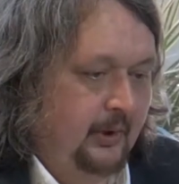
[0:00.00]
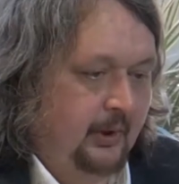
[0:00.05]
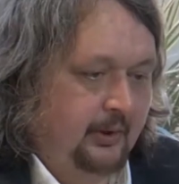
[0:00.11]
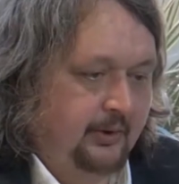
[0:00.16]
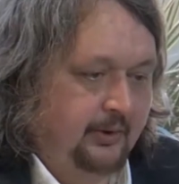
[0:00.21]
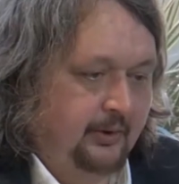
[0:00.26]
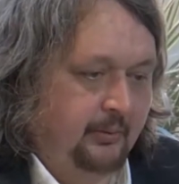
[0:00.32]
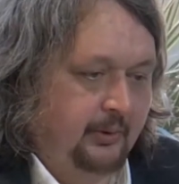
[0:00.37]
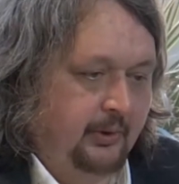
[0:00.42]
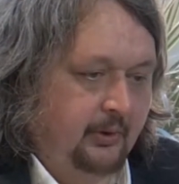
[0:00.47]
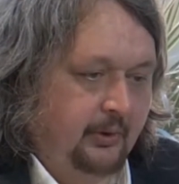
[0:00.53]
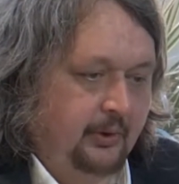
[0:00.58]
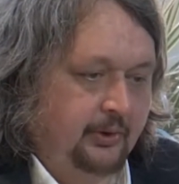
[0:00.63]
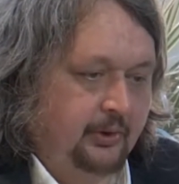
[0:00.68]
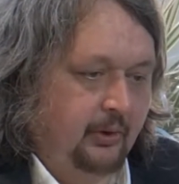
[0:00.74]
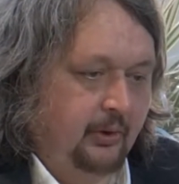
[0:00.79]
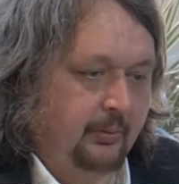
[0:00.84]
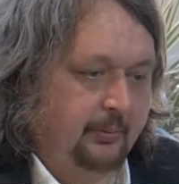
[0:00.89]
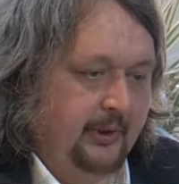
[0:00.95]
So we've got the
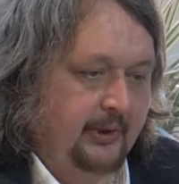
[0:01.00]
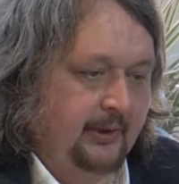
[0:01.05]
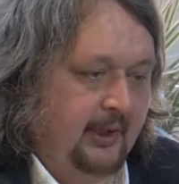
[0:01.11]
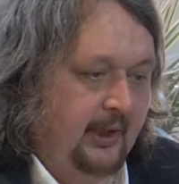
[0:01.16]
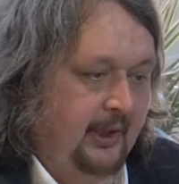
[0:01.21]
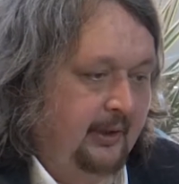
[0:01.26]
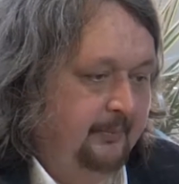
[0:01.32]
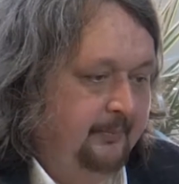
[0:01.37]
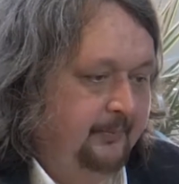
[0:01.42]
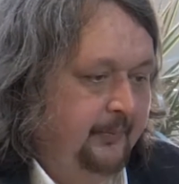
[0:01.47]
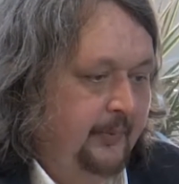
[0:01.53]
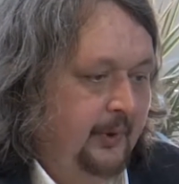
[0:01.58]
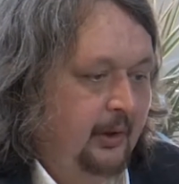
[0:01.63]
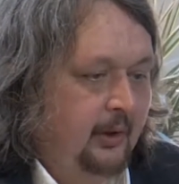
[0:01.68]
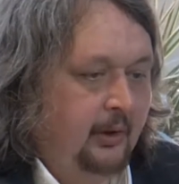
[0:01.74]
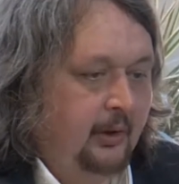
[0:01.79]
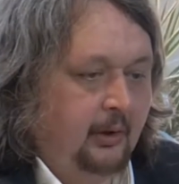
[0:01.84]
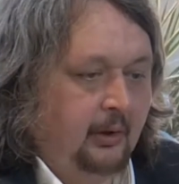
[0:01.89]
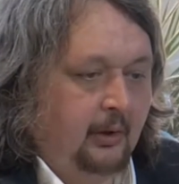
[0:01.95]
shop in there.
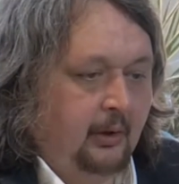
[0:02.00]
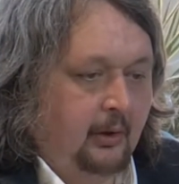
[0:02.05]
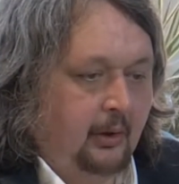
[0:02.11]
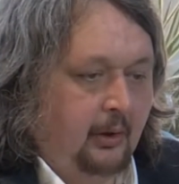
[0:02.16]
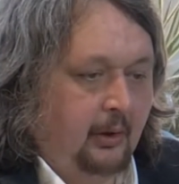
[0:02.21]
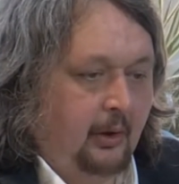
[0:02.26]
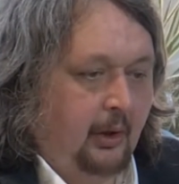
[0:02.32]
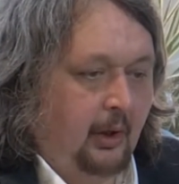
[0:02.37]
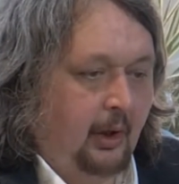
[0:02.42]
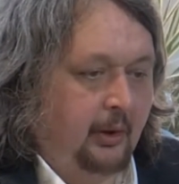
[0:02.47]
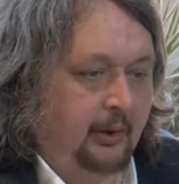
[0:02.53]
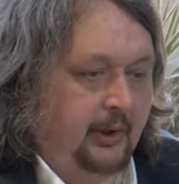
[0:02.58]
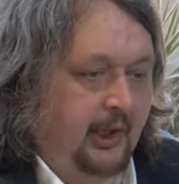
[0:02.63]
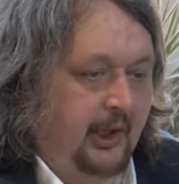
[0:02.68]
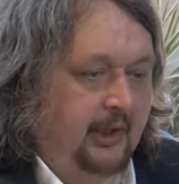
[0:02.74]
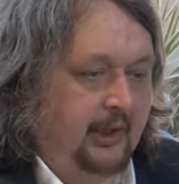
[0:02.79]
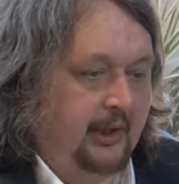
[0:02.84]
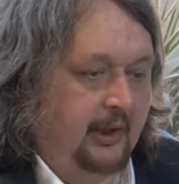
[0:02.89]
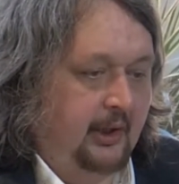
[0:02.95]

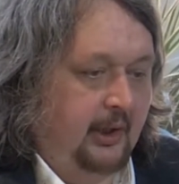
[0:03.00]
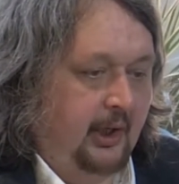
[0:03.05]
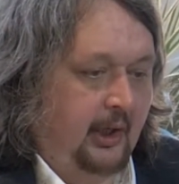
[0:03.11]
Okay,